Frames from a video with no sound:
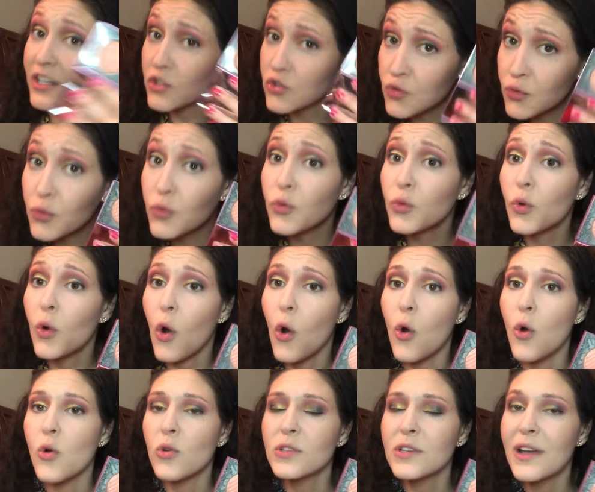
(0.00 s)
a true
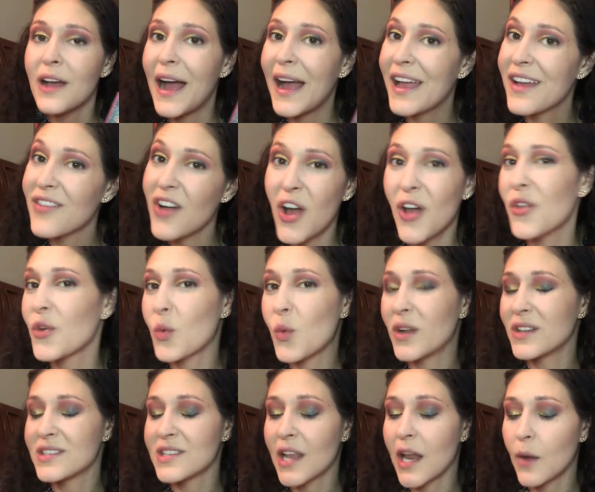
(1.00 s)
gold, I have other
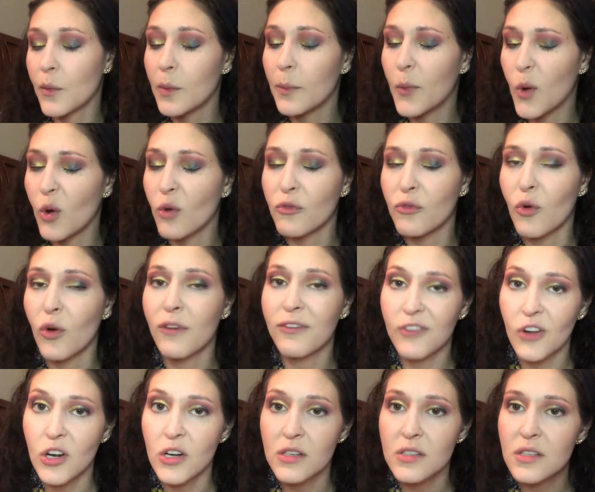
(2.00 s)
ones that I would pull for
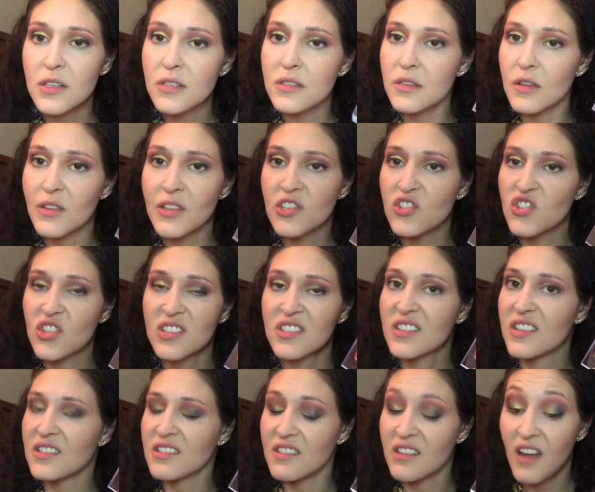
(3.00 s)
first. So this just
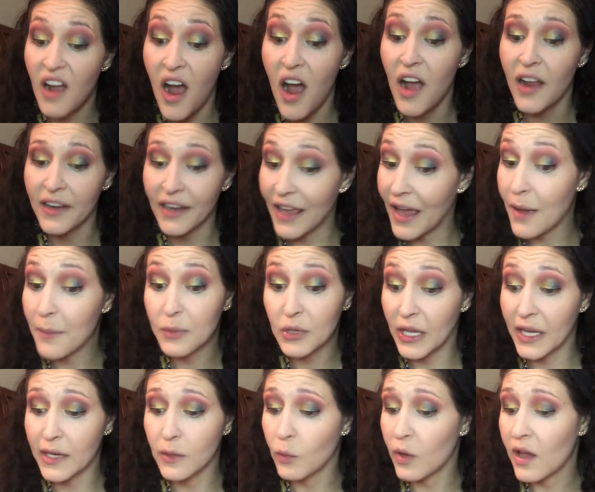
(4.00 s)
does not get
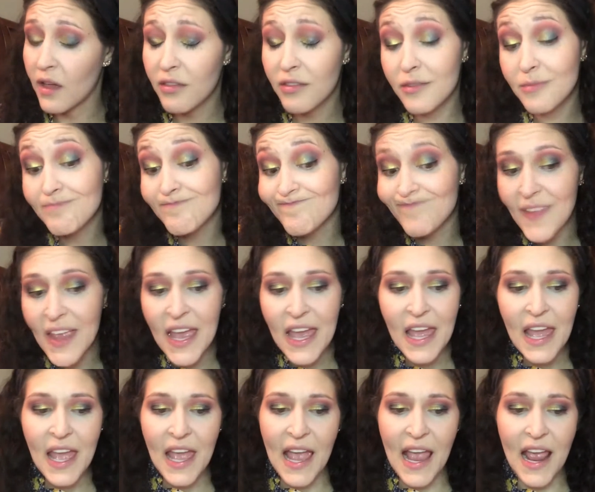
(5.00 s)
played with.
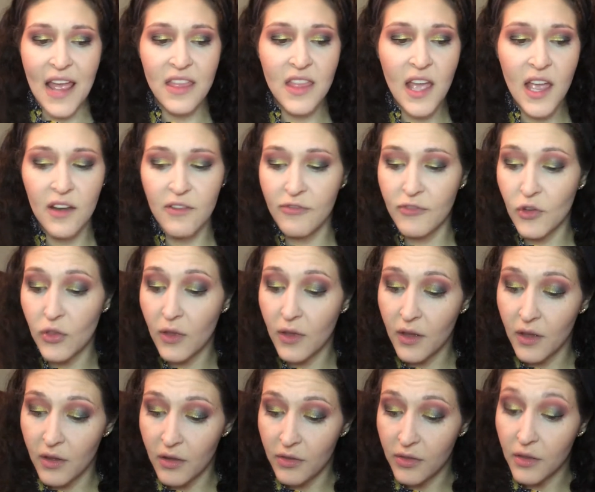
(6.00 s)
And then for
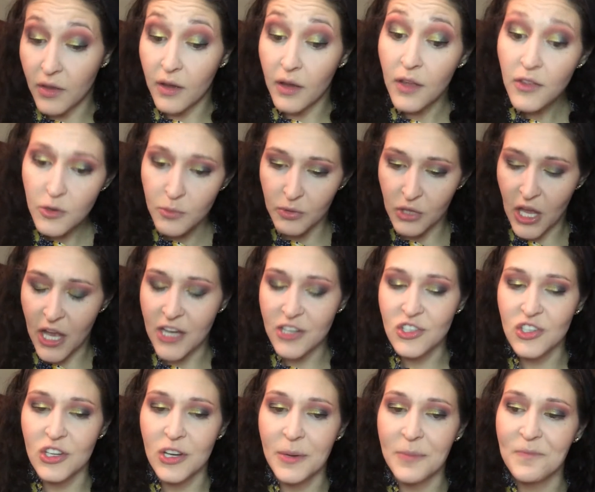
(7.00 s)
the other
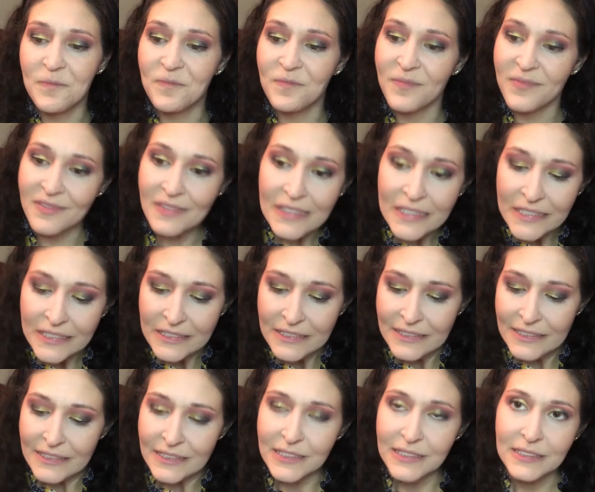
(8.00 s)
blush,
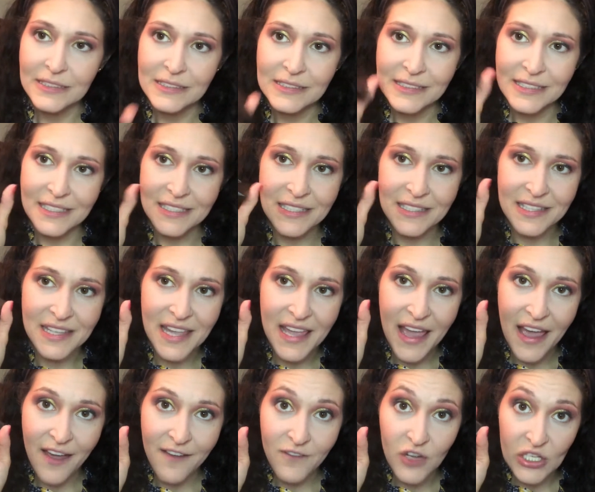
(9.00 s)
this is the
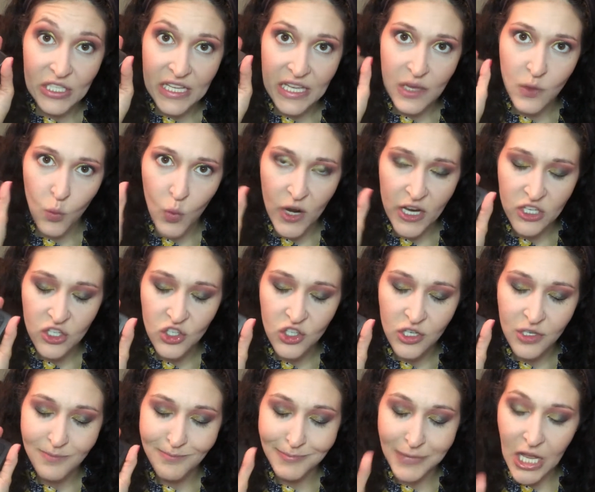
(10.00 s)
Kat Von D
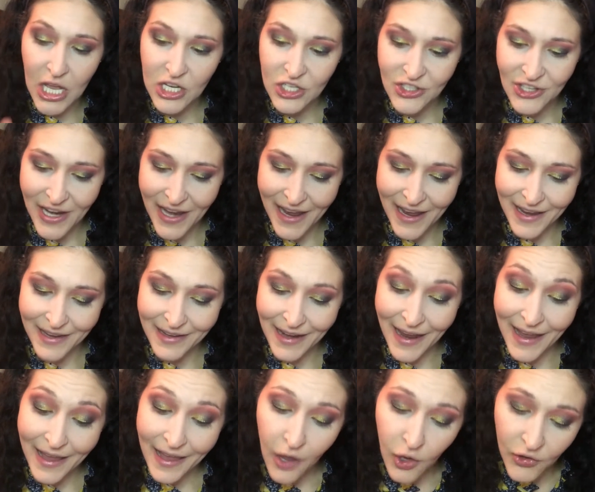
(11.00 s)
Wish blush. And
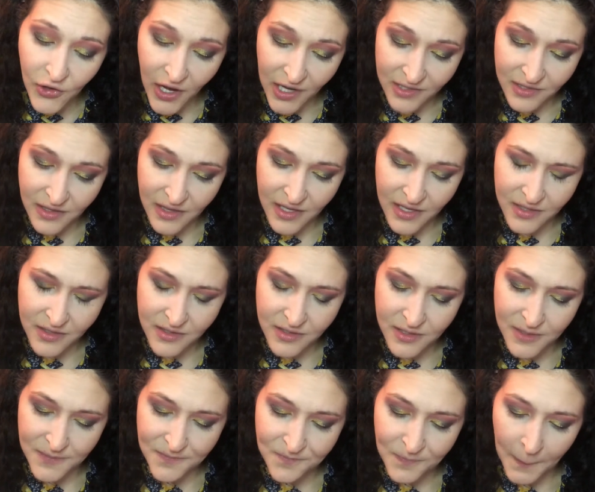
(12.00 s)
I held on to
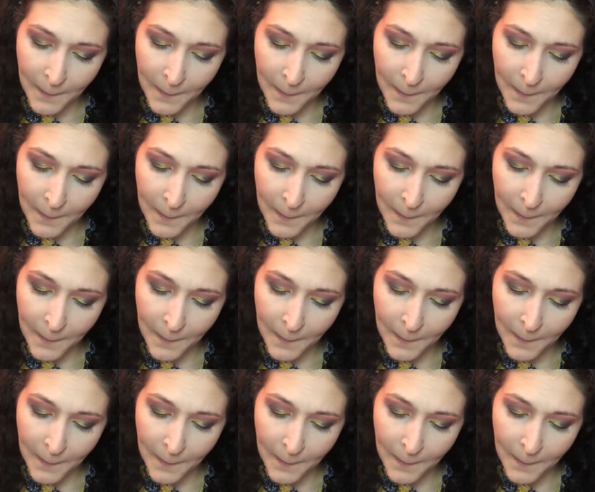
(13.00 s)
this